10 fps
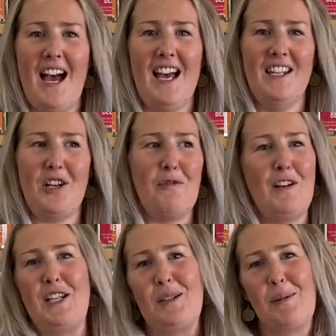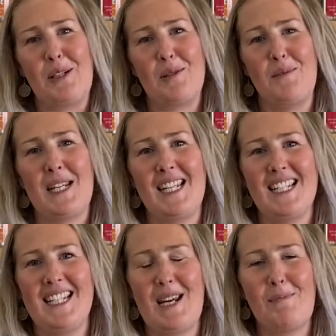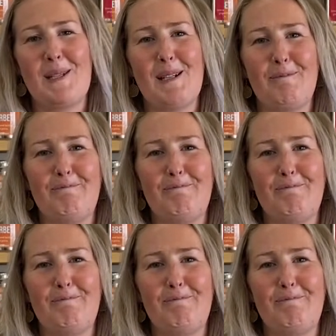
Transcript: and hopefully you can pick up some tasting tips.